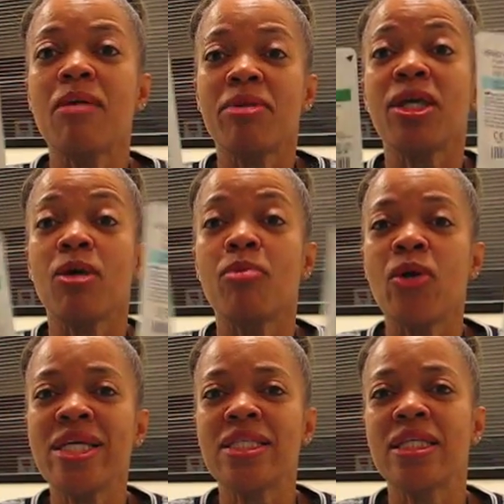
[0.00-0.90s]
Pick your
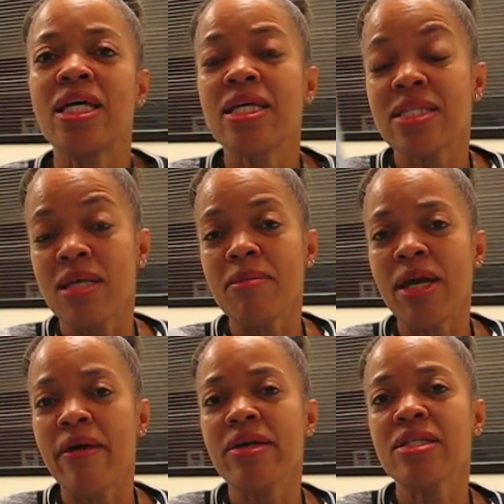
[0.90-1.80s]
poison. Some
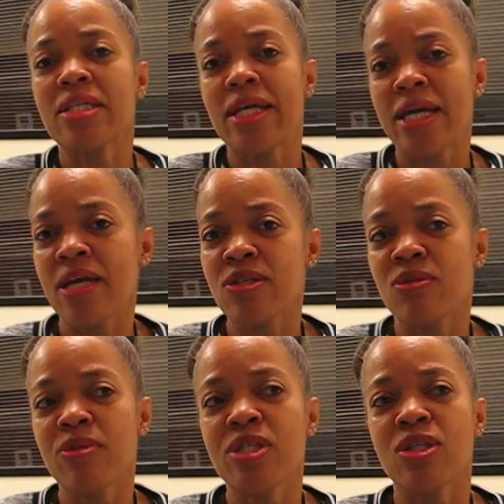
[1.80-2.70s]
areas like
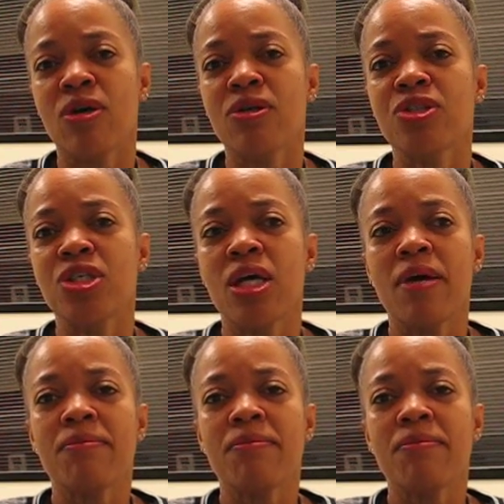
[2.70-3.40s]
cancer research,